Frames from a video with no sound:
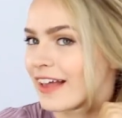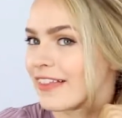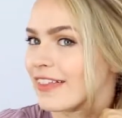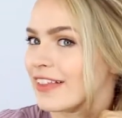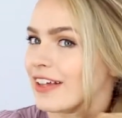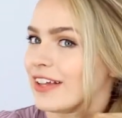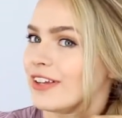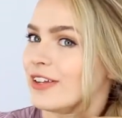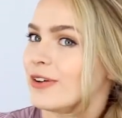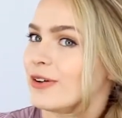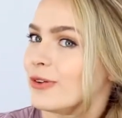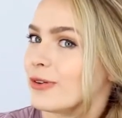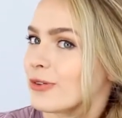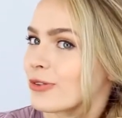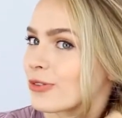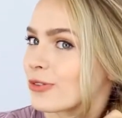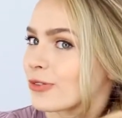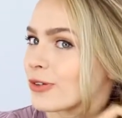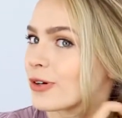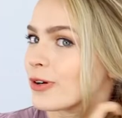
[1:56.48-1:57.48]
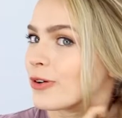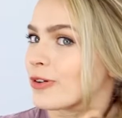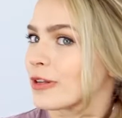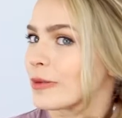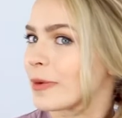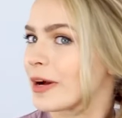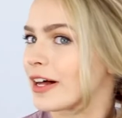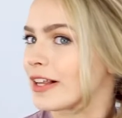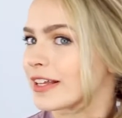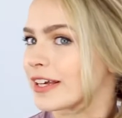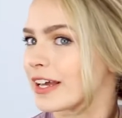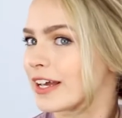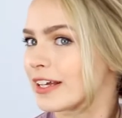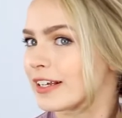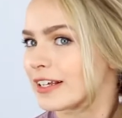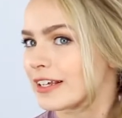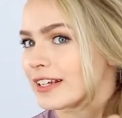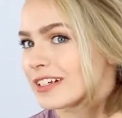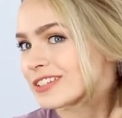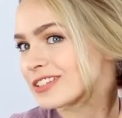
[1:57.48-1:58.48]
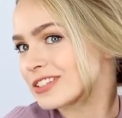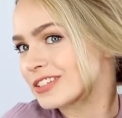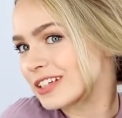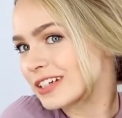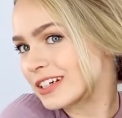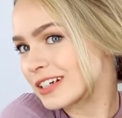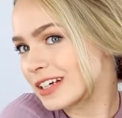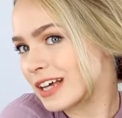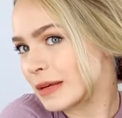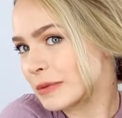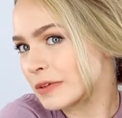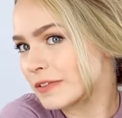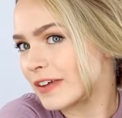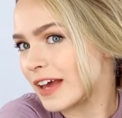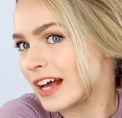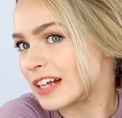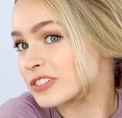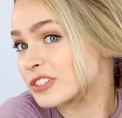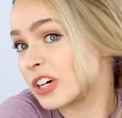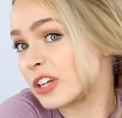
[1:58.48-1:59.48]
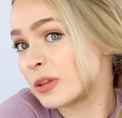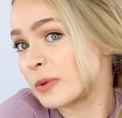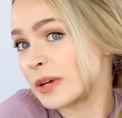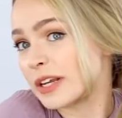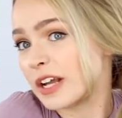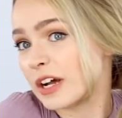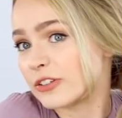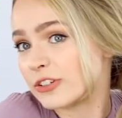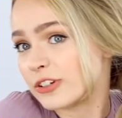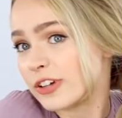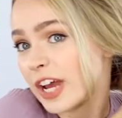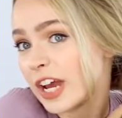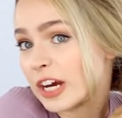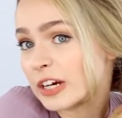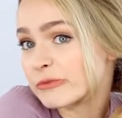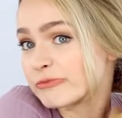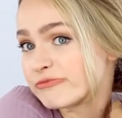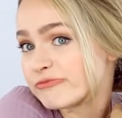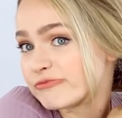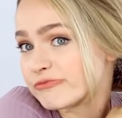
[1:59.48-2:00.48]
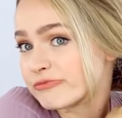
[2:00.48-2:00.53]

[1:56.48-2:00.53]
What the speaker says: And then you throw the ball again, and it's just like a game of catch all the way down your hair.